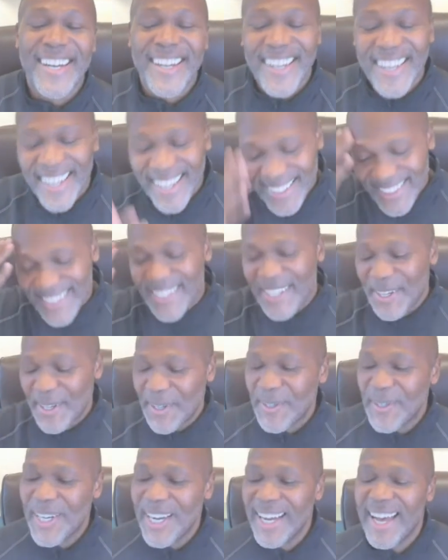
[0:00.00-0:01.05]
And
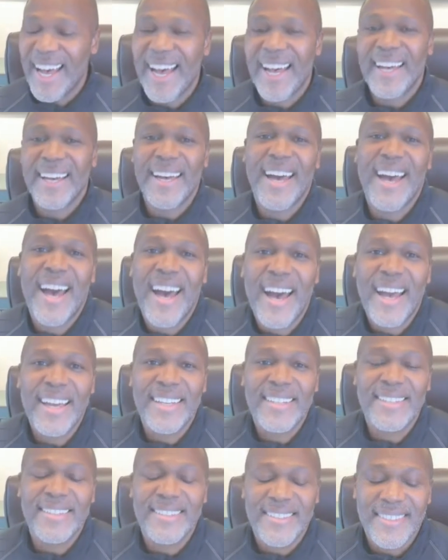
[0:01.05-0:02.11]
so
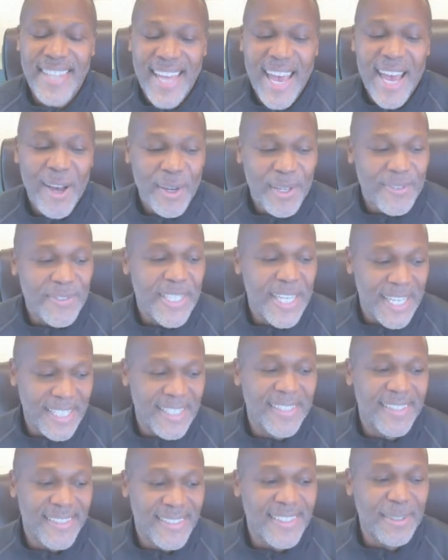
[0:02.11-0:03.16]
I now have
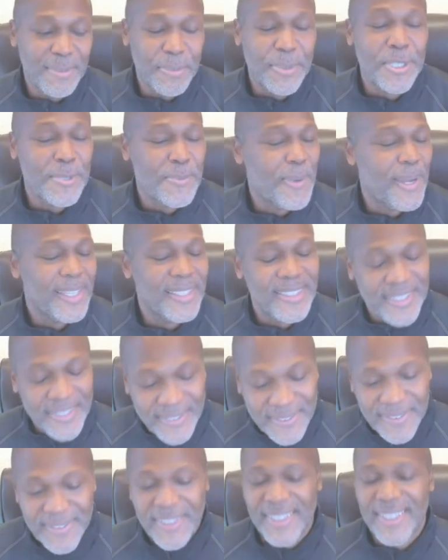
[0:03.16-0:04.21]
taken the
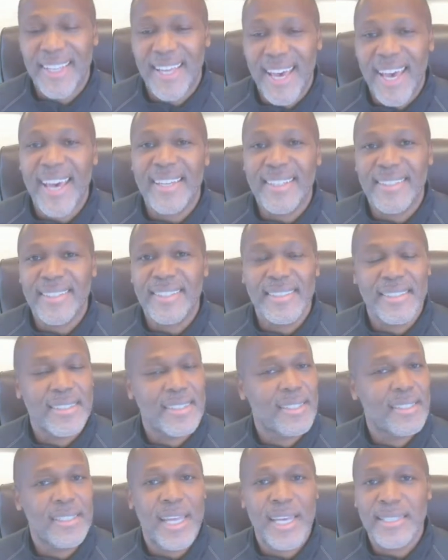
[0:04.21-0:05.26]
perspective that
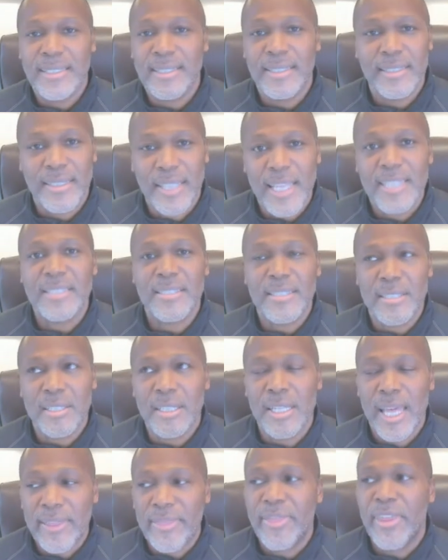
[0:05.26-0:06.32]
let's
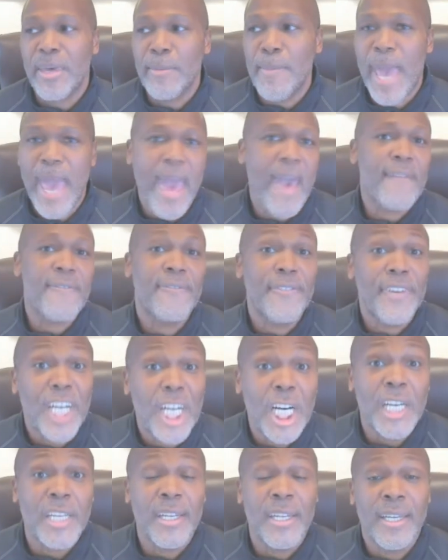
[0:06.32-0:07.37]
let them have
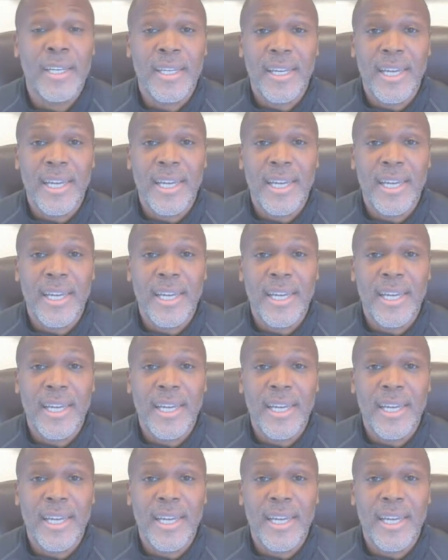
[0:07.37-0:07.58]
fun